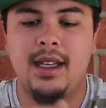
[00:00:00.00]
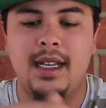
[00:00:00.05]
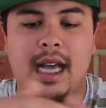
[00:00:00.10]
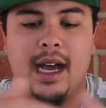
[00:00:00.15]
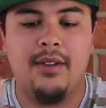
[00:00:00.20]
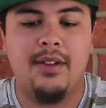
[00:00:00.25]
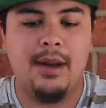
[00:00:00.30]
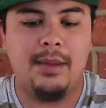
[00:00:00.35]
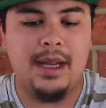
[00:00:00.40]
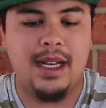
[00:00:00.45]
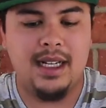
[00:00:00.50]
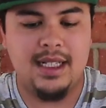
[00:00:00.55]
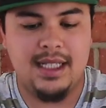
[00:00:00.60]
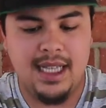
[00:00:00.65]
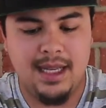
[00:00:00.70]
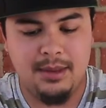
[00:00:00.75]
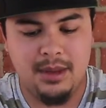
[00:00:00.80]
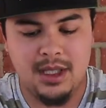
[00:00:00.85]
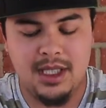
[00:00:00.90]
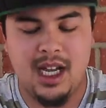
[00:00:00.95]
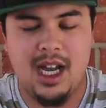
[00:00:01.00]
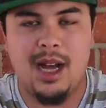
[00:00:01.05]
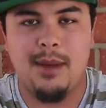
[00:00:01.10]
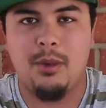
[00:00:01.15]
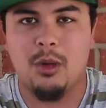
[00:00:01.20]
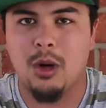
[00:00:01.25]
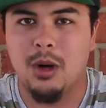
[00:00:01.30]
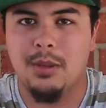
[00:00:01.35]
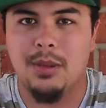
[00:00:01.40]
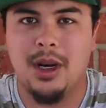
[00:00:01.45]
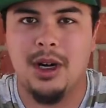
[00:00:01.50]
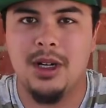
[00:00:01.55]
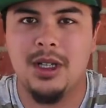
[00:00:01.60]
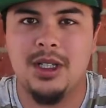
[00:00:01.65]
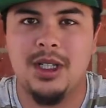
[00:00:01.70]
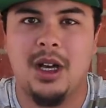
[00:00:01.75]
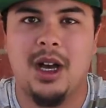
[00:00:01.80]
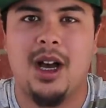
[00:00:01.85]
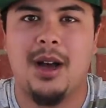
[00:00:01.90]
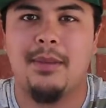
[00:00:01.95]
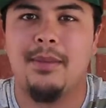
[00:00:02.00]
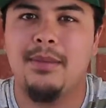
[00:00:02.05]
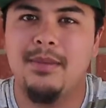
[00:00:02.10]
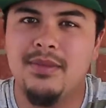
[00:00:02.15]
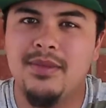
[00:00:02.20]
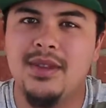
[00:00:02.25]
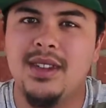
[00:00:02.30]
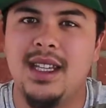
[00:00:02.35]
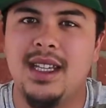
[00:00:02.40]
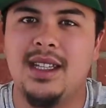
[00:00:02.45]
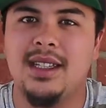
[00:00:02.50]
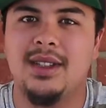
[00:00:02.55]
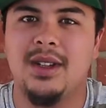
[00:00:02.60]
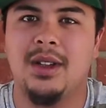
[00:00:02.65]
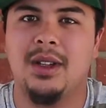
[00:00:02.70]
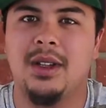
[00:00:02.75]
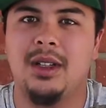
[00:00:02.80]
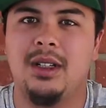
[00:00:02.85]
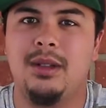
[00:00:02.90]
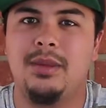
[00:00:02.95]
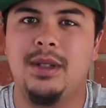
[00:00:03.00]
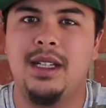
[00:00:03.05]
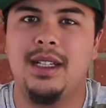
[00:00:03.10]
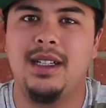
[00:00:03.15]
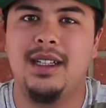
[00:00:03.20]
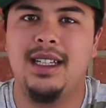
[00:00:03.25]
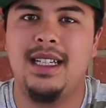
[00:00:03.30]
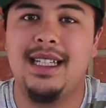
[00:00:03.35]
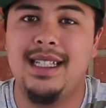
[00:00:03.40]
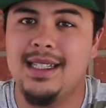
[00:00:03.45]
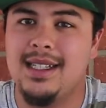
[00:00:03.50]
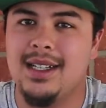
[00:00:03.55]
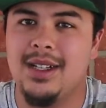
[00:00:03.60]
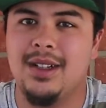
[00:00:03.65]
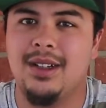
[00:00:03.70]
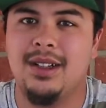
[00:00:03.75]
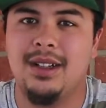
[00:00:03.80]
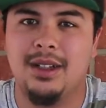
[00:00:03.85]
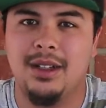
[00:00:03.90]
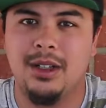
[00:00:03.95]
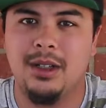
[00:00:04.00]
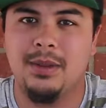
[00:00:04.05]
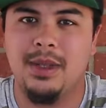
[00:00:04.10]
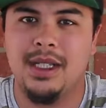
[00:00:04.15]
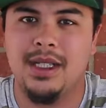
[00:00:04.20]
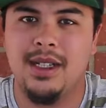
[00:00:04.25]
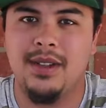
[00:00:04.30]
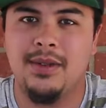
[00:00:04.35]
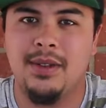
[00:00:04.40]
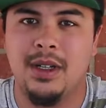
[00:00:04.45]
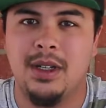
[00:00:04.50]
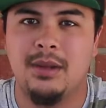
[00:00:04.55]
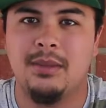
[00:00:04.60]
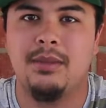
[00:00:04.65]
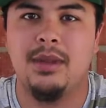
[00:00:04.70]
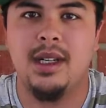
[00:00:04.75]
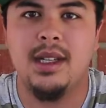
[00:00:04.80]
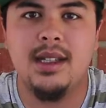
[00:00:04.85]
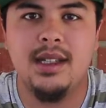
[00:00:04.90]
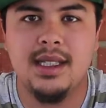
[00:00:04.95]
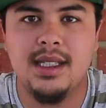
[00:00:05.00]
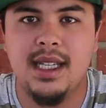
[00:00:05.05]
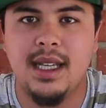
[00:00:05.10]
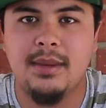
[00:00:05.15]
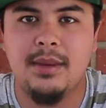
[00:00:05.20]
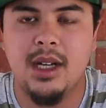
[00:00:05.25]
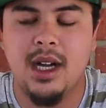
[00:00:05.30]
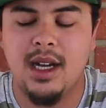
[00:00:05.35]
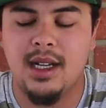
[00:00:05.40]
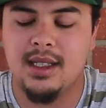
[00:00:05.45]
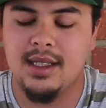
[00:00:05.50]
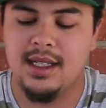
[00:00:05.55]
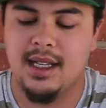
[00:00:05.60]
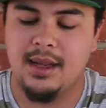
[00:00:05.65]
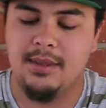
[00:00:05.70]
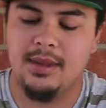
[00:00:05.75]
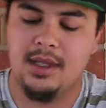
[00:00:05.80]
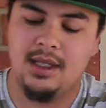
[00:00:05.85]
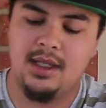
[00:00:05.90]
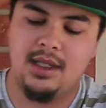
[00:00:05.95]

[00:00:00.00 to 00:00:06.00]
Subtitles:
Now if I'm at a tabletop or a bar top, things are a little bit easier and a little bit different, but the same concept.